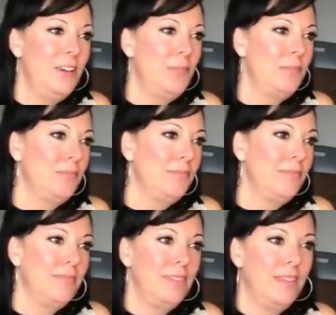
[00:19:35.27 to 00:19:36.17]
um,
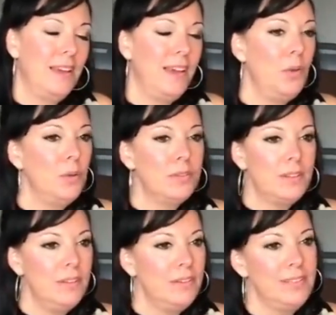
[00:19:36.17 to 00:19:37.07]
I hold a
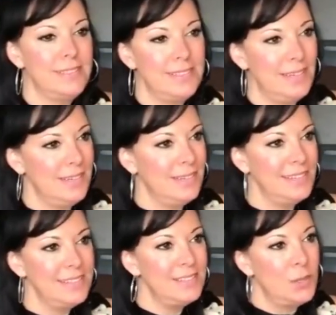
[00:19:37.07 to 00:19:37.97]
clearance, and
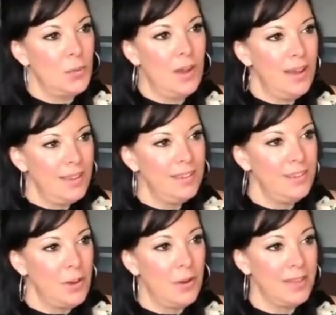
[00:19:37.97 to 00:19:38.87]
so I,
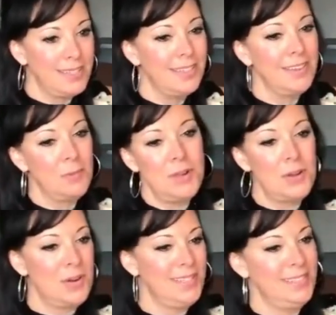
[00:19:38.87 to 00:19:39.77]
you know I can tell you I'm
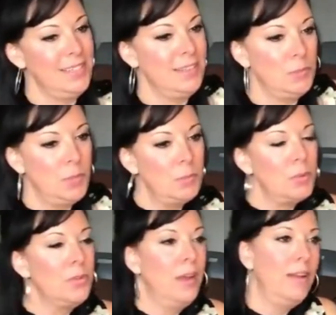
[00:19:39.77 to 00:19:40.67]
not crazy. The
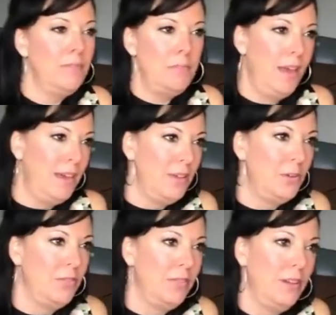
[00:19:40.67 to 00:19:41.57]
people that I've met
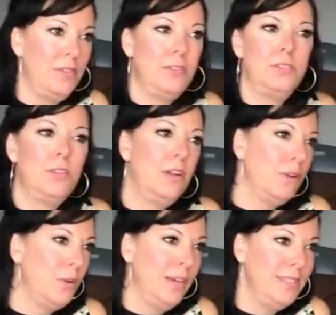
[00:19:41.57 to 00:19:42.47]
who are flat earthers are
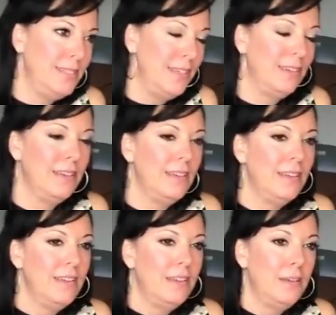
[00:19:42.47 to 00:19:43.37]
not crazy.
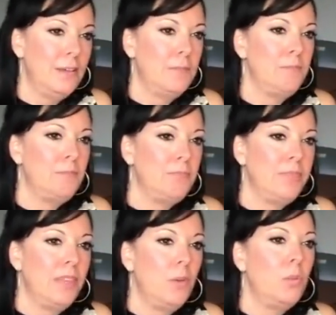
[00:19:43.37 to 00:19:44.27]
Um,
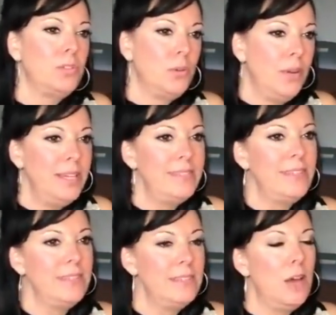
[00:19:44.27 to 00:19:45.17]
what's
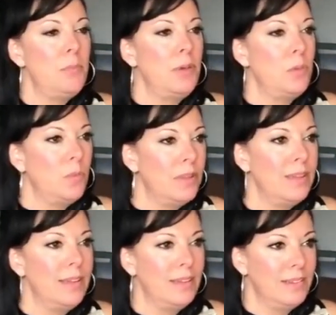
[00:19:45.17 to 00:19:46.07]
crazy is not being
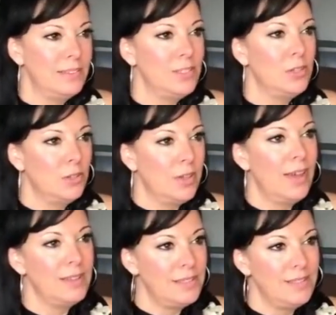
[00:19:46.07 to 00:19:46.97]
willing to look
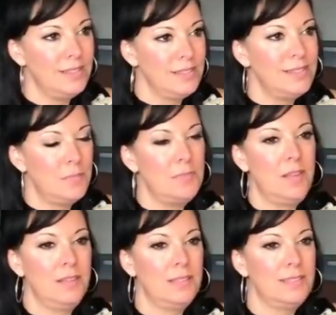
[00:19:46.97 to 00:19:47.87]
at
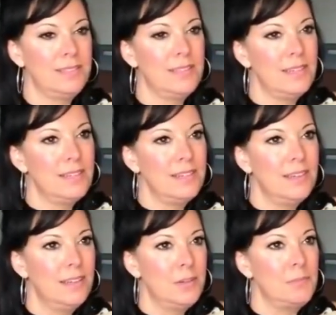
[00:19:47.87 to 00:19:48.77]
something that's
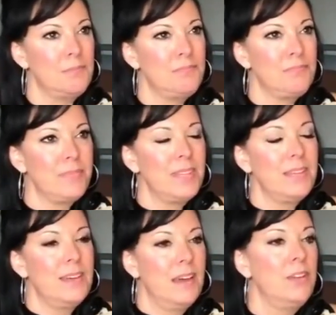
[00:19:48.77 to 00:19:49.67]
um,
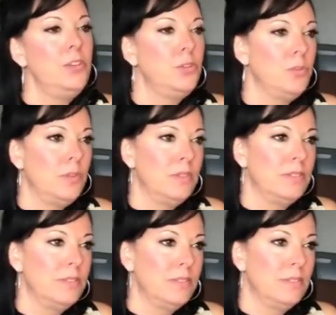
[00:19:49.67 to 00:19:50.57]
unusual